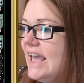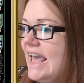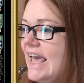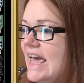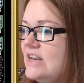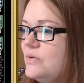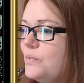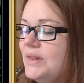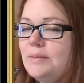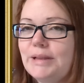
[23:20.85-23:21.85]
And
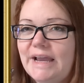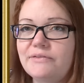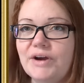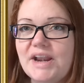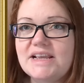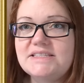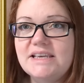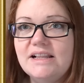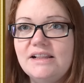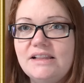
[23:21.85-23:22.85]
when the Black Friday
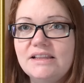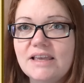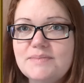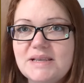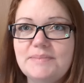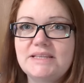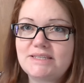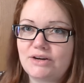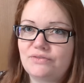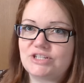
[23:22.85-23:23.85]
sale comes up this
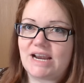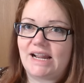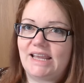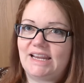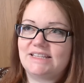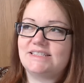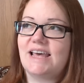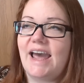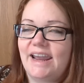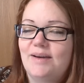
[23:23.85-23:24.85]
year for chatelaines,
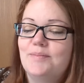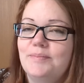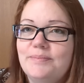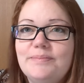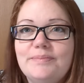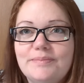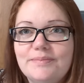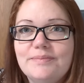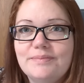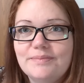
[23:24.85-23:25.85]
I'm
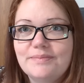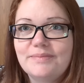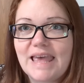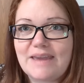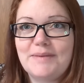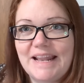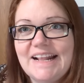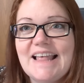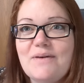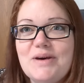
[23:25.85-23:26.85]
getting
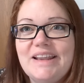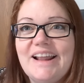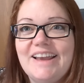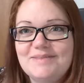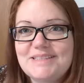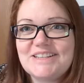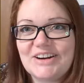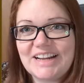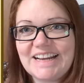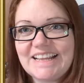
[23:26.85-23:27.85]
that one. I am
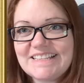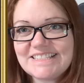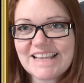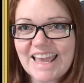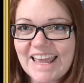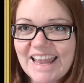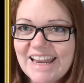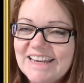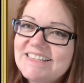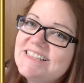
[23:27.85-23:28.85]
starting it,
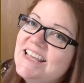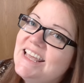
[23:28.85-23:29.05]
and